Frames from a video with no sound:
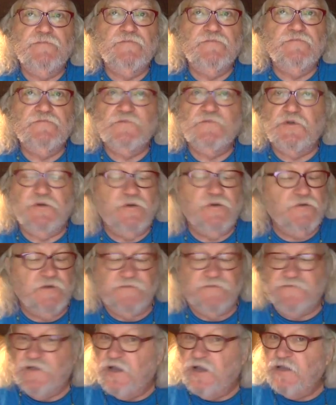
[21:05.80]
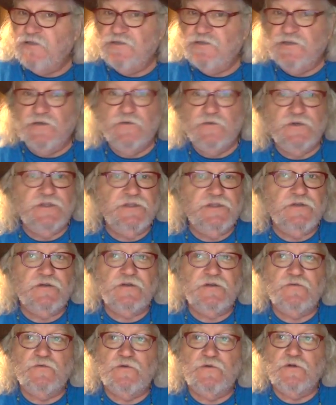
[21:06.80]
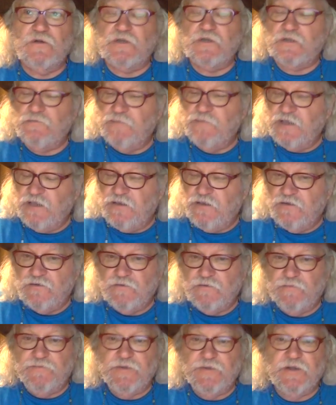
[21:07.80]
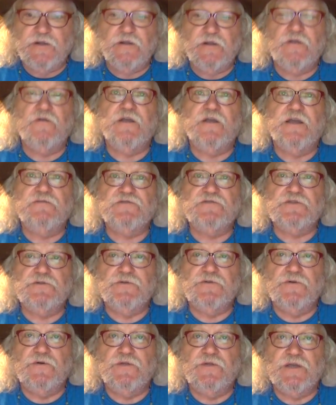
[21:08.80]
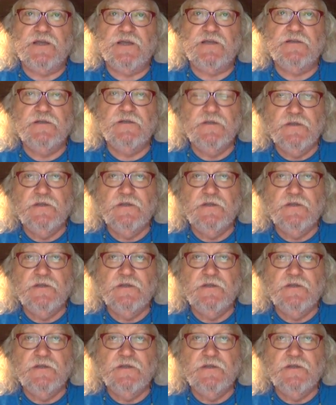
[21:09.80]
You're fine to go in there and work and make your paragraphs and all that.